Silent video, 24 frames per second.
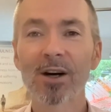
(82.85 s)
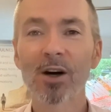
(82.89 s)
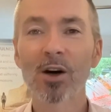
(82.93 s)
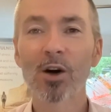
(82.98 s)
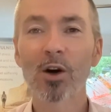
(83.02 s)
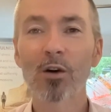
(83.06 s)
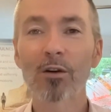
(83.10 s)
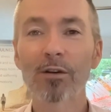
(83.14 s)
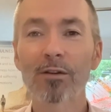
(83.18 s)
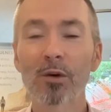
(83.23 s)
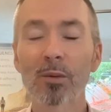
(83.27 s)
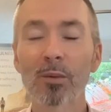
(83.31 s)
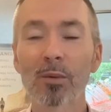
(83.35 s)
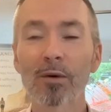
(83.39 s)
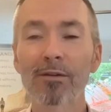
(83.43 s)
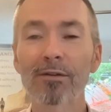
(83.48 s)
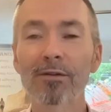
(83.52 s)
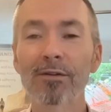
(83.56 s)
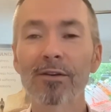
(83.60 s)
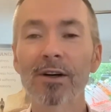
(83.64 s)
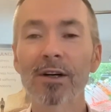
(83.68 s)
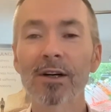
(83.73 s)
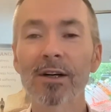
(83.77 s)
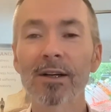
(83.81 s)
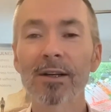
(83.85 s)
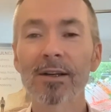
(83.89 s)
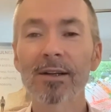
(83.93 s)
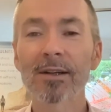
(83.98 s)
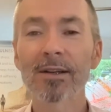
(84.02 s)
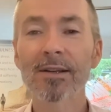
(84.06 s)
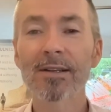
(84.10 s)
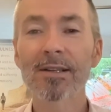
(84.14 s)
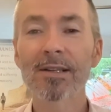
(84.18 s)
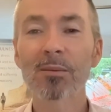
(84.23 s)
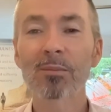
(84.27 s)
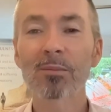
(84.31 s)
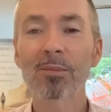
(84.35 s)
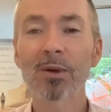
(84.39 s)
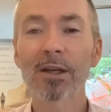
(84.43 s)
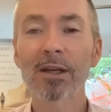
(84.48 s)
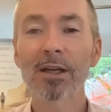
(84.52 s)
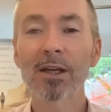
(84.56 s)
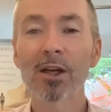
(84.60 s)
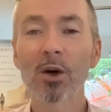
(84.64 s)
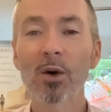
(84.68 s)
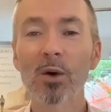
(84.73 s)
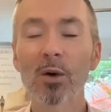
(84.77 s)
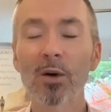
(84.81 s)
or if you prefer, simply
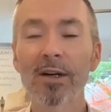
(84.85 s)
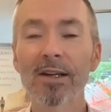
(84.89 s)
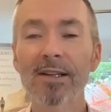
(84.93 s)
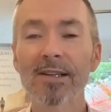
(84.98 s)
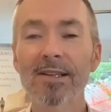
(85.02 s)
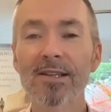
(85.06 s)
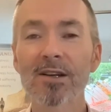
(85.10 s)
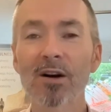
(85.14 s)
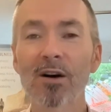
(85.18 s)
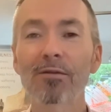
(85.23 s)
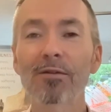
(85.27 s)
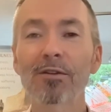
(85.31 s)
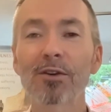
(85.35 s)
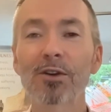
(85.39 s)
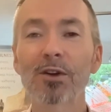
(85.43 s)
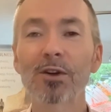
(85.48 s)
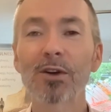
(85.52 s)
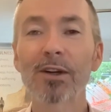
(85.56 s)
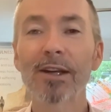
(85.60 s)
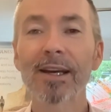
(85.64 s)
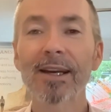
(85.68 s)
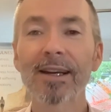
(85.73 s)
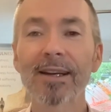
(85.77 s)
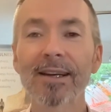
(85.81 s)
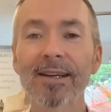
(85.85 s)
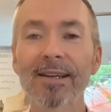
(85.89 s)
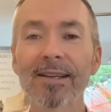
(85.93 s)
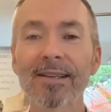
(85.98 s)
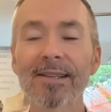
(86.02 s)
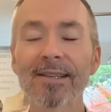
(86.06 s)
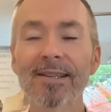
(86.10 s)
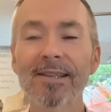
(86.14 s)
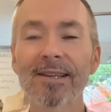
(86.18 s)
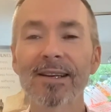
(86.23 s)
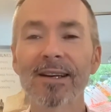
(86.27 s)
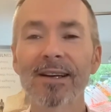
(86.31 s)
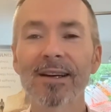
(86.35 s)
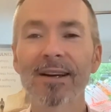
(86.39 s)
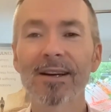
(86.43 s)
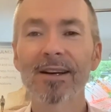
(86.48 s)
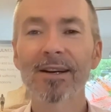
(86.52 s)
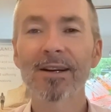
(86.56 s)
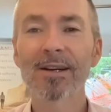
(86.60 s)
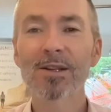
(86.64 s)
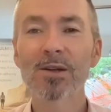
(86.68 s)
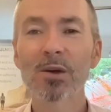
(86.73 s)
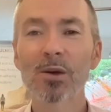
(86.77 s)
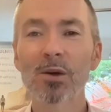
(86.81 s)
lower and soften your gaze
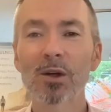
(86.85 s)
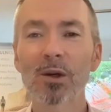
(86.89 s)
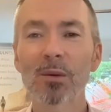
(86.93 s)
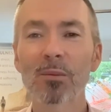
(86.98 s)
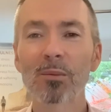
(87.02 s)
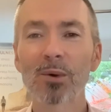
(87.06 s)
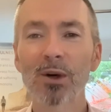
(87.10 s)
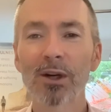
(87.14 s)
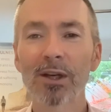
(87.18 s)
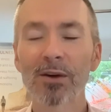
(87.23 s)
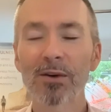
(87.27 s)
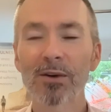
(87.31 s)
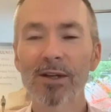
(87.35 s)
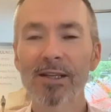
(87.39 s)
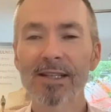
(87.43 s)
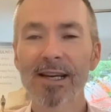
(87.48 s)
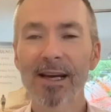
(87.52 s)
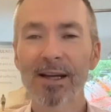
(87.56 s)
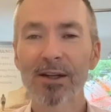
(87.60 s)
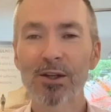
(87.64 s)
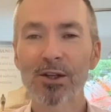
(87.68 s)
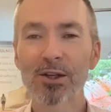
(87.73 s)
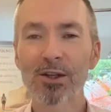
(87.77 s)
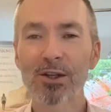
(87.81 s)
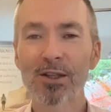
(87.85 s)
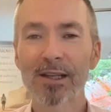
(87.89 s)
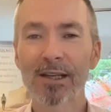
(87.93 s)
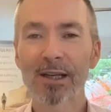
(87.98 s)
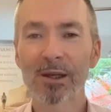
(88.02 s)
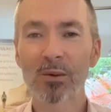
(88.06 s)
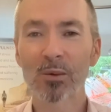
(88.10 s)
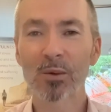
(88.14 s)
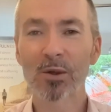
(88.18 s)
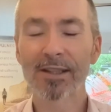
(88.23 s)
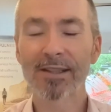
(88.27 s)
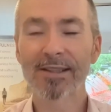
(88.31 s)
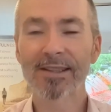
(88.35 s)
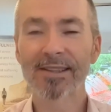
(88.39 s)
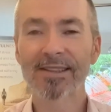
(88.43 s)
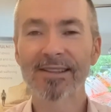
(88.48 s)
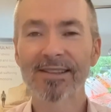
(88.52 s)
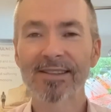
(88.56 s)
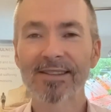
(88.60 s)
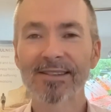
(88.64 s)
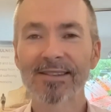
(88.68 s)
so you can bring your attention inwards.